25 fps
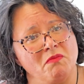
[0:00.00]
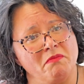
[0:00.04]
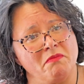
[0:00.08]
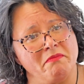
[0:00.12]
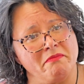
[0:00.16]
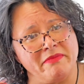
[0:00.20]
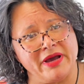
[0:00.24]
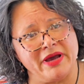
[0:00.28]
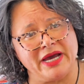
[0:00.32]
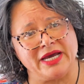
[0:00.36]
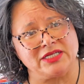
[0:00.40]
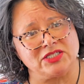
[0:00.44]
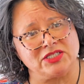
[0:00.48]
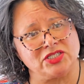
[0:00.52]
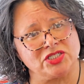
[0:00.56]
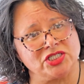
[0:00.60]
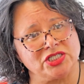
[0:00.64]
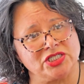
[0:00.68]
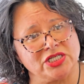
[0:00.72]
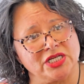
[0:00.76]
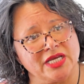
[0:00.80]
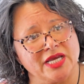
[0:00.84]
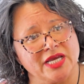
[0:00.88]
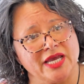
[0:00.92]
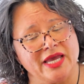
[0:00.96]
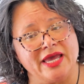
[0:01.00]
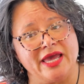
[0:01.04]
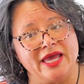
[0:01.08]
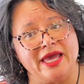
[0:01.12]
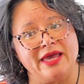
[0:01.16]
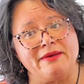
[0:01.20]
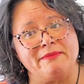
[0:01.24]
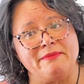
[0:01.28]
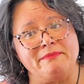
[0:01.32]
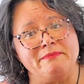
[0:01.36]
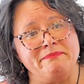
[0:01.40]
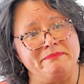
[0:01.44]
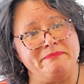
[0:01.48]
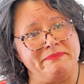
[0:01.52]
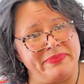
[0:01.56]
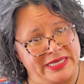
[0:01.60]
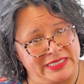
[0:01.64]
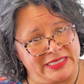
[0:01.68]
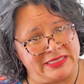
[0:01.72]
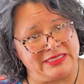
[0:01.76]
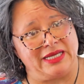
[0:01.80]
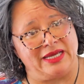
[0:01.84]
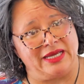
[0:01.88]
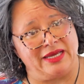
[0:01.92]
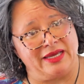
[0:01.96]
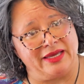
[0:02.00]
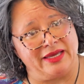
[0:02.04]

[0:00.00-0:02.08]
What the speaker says: much better.